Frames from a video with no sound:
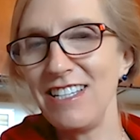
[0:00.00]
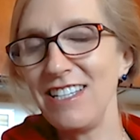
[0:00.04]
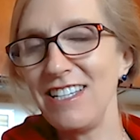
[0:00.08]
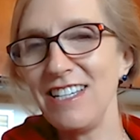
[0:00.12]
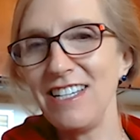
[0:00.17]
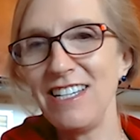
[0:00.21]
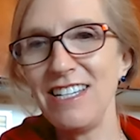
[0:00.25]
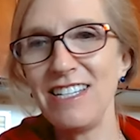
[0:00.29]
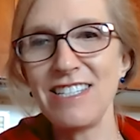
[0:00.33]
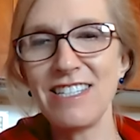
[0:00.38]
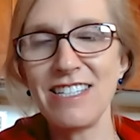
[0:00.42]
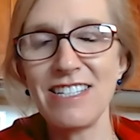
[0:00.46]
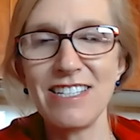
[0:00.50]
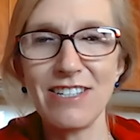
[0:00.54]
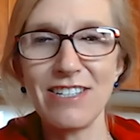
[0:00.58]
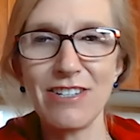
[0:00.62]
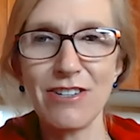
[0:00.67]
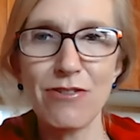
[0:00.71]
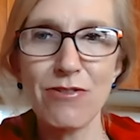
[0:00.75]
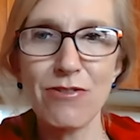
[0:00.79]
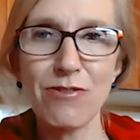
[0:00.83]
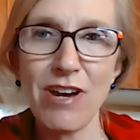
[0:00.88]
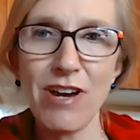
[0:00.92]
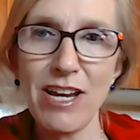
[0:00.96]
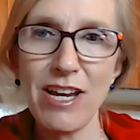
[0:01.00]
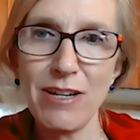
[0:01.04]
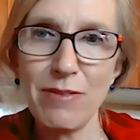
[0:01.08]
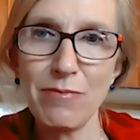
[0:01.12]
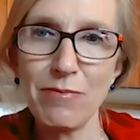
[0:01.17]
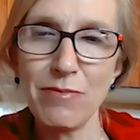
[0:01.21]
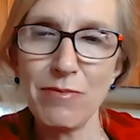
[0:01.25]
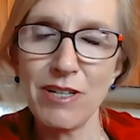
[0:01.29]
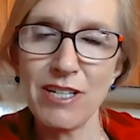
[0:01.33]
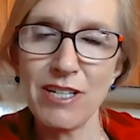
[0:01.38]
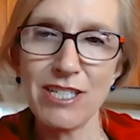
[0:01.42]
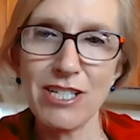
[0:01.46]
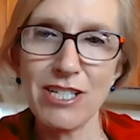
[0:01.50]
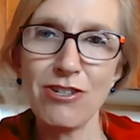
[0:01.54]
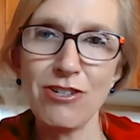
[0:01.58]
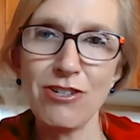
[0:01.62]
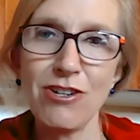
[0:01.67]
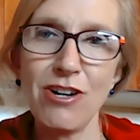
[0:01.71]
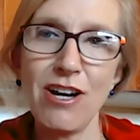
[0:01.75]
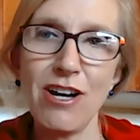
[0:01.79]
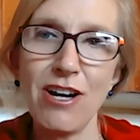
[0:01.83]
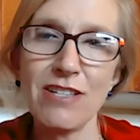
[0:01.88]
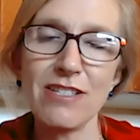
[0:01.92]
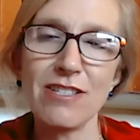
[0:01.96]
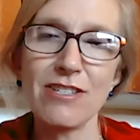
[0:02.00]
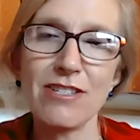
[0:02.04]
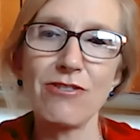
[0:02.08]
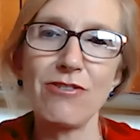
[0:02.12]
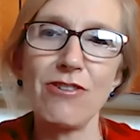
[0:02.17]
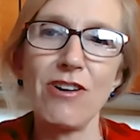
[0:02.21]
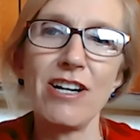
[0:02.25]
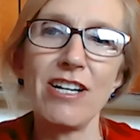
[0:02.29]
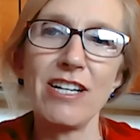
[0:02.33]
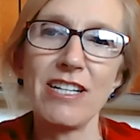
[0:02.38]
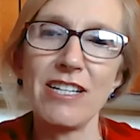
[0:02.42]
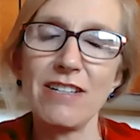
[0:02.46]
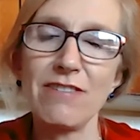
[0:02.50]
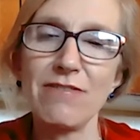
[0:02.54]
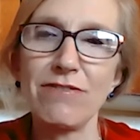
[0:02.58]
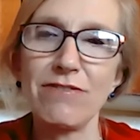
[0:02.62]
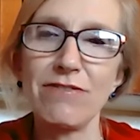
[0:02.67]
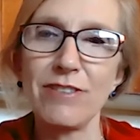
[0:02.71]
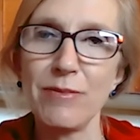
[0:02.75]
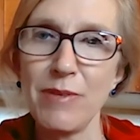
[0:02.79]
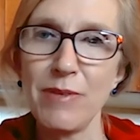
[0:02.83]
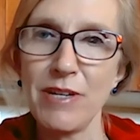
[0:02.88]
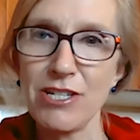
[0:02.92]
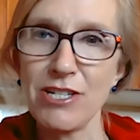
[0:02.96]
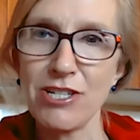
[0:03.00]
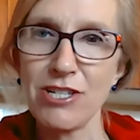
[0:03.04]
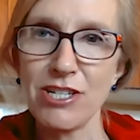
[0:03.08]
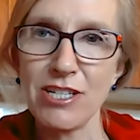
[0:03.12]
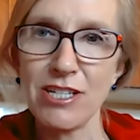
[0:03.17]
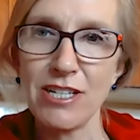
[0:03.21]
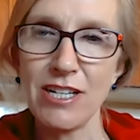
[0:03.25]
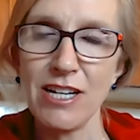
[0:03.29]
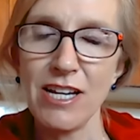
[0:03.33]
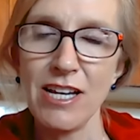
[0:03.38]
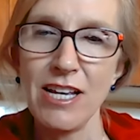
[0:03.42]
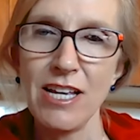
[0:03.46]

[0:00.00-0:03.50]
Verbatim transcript: isn't great because it causes chronic inflammation.